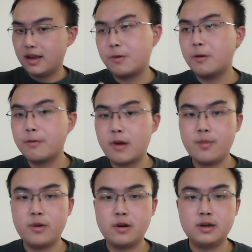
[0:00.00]

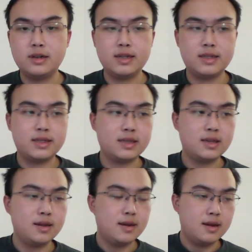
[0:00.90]
programmers
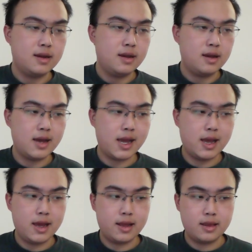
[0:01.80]

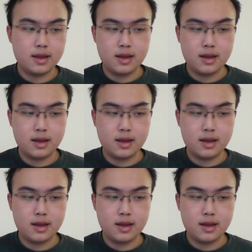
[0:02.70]
and